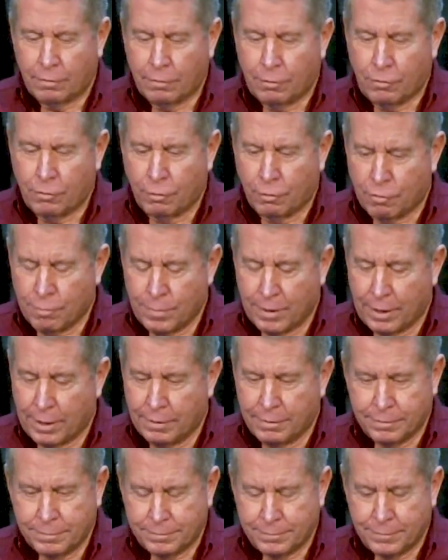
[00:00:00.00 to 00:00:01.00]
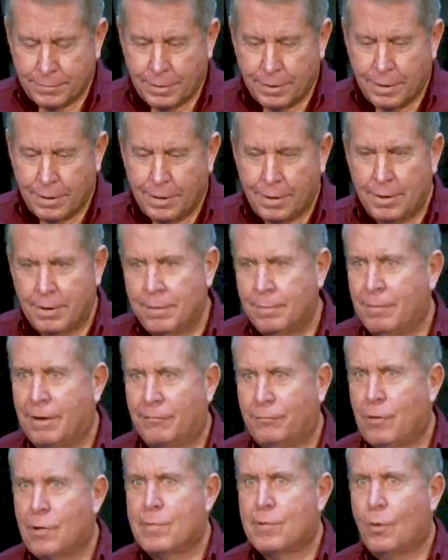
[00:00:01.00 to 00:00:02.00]
excuse me, my
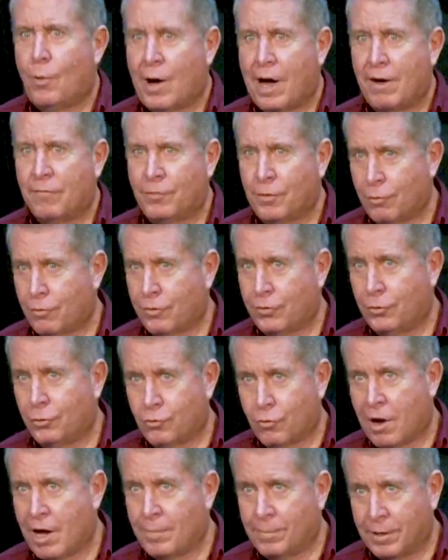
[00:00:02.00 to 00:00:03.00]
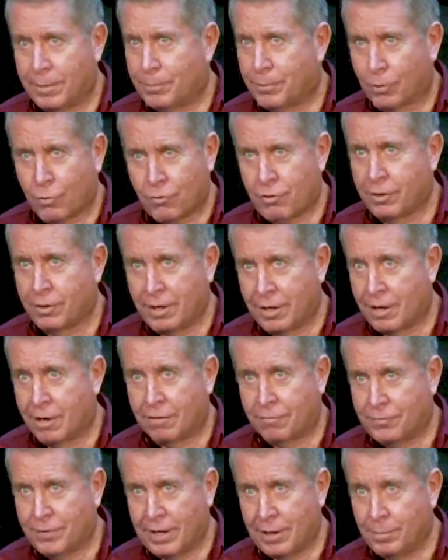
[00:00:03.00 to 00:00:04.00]
former wife is the drama person in
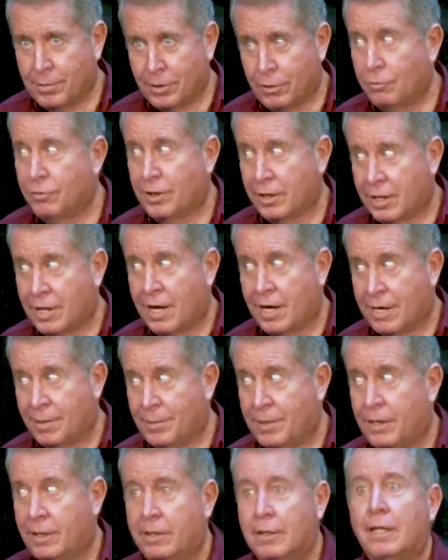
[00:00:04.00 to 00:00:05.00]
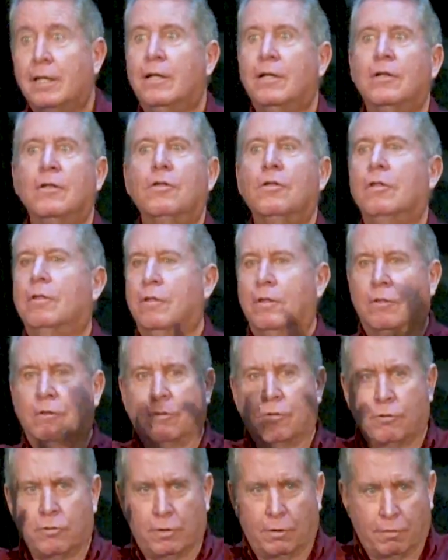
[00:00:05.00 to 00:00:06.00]
our family. You think I am it?
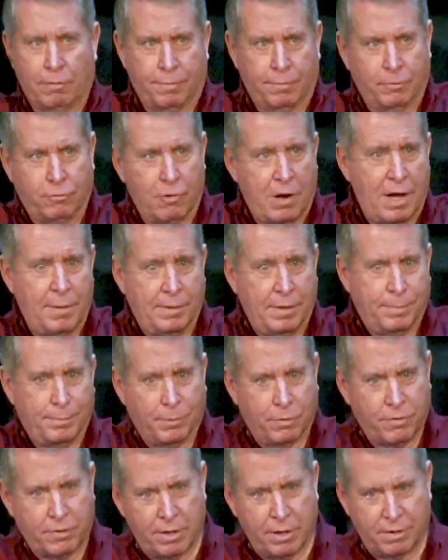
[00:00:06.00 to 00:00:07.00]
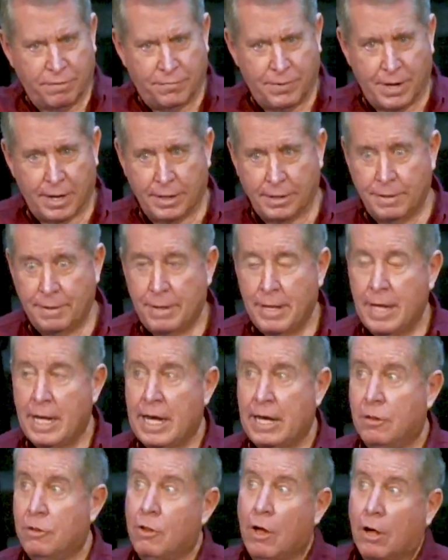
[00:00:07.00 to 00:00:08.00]
She's drama personified.
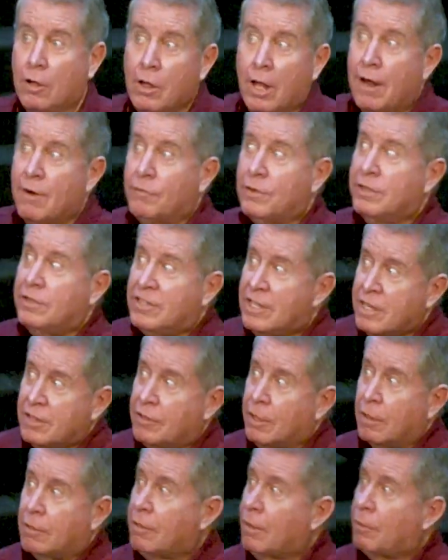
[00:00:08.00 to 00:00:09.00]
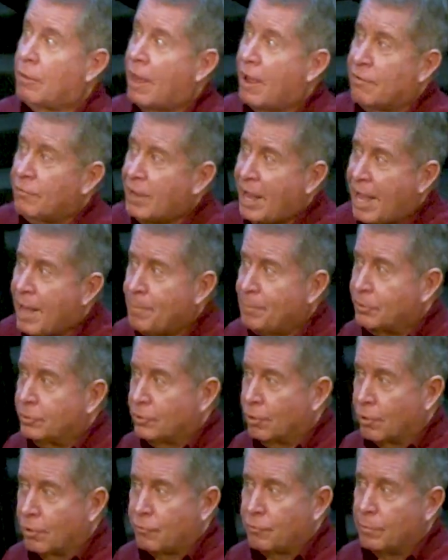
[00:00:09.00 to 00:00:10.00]
And everything that has ever happened
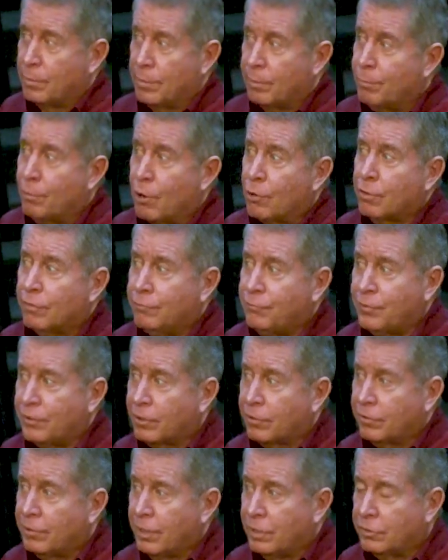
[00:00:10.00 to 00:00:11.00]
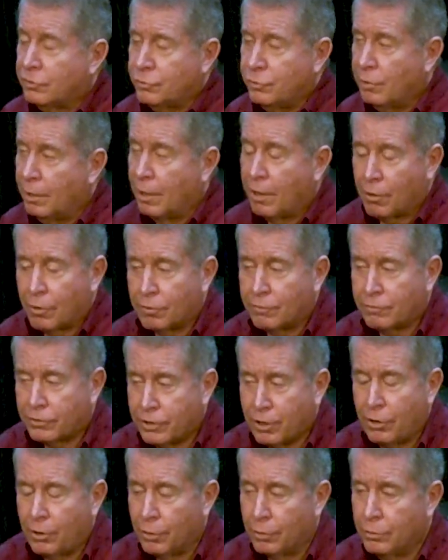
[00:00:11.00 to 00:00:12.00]
to her, from a broken fingernail to a hurt
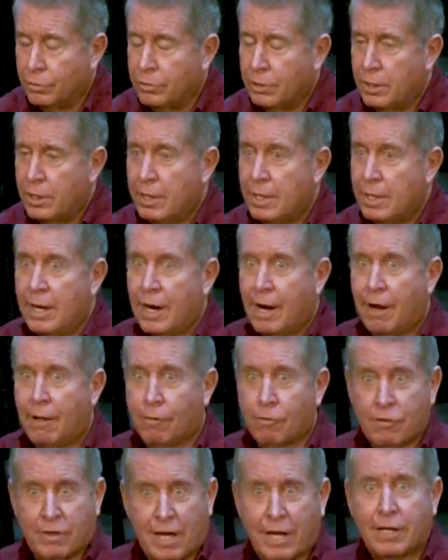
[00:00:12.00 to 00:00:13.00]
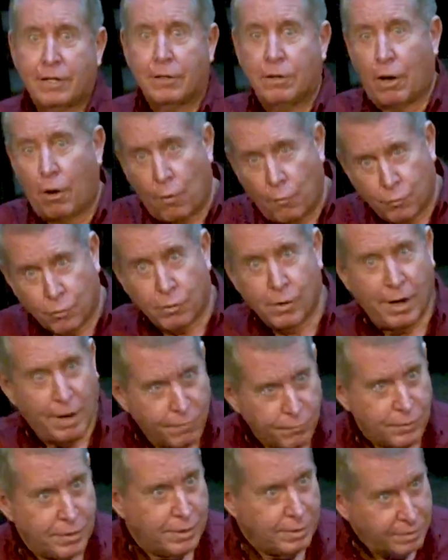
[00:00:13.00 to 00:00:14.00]
toe, has taken over
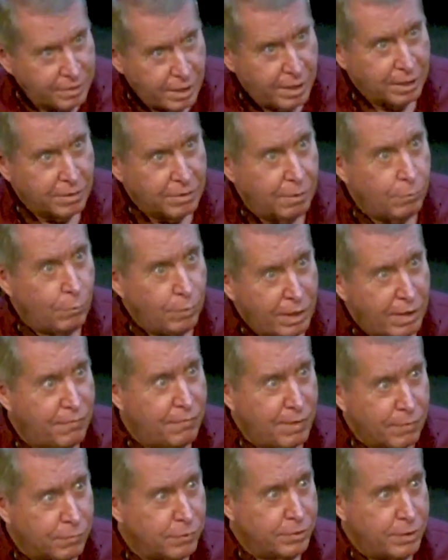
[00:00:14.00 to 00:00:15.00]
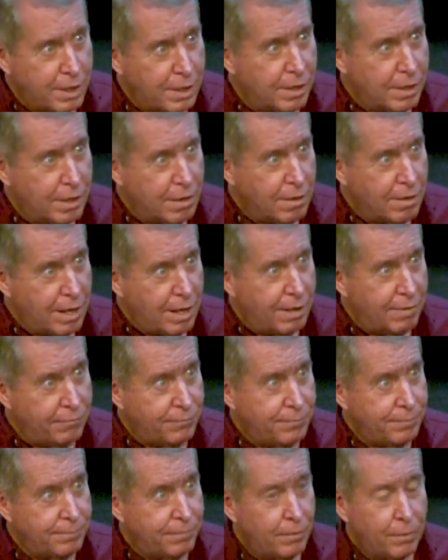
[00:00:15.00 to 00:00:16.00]
everything that we have ever done in our life.
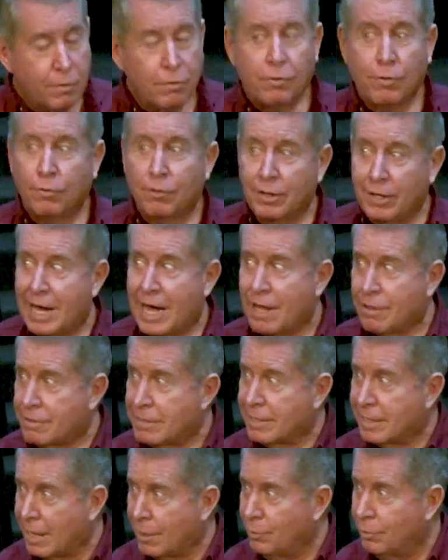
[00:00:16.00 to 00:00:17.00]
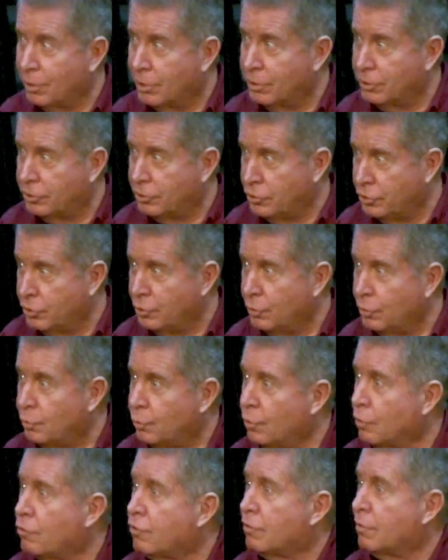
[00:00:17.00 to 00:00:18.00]
So the last thing I wanted to do
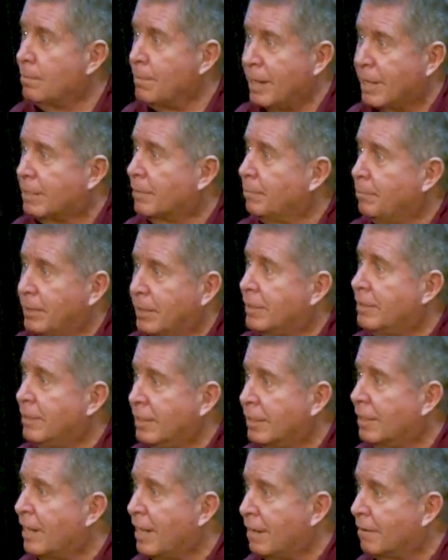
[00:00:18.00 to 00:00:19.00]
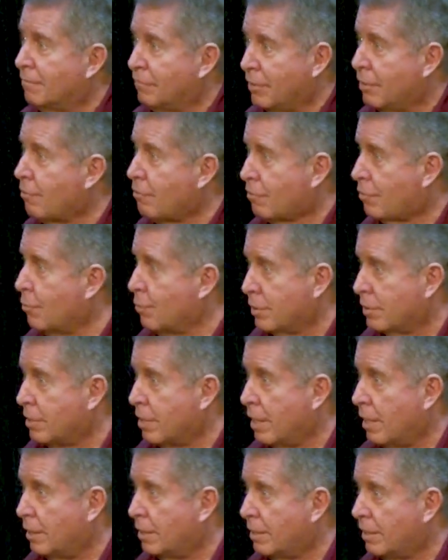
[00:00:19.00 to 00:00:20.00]
was to make a big deal out of this going
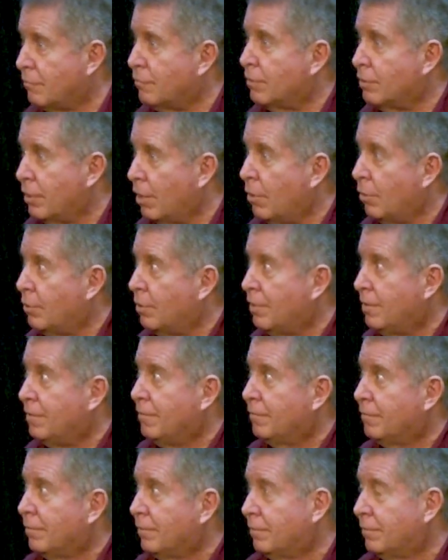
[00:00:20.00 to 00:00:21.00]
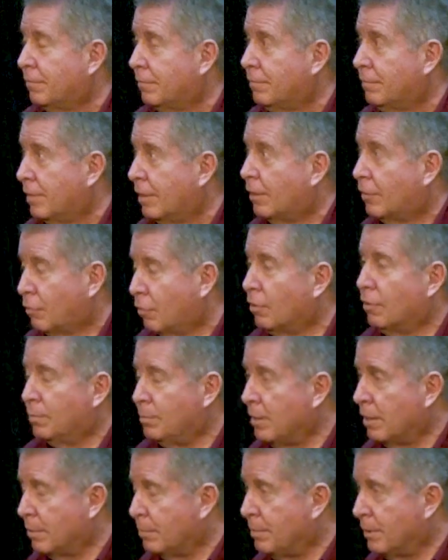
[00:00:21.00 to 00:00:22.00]
on, even though it could have
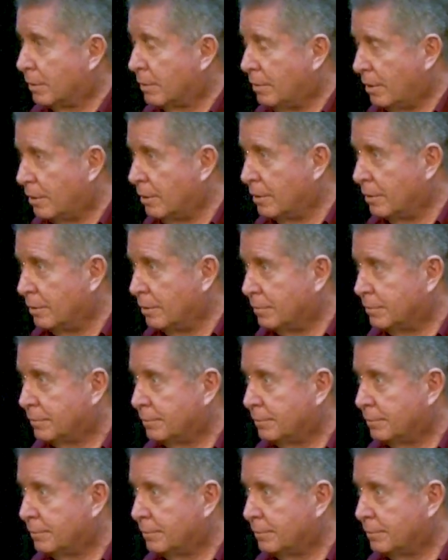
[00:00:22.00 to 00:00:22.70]
been a big deal.